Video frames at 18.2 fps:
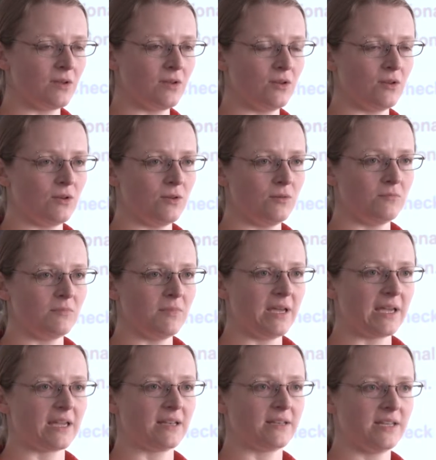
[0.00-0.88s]

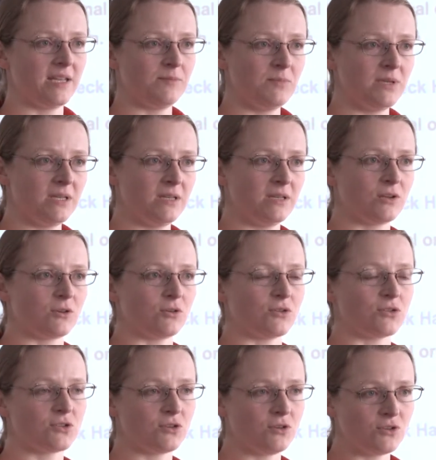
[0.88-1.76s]
academic
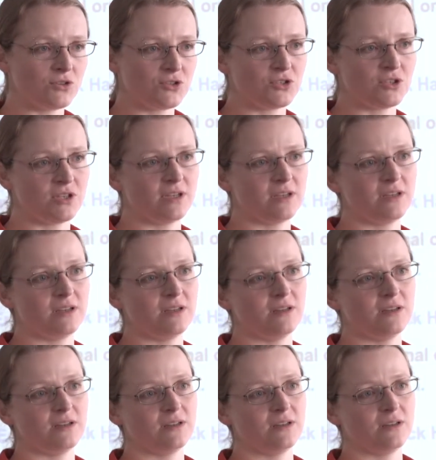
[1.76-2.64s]

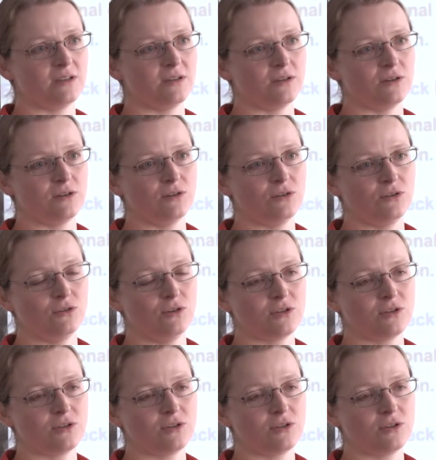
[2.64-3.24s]
consortia,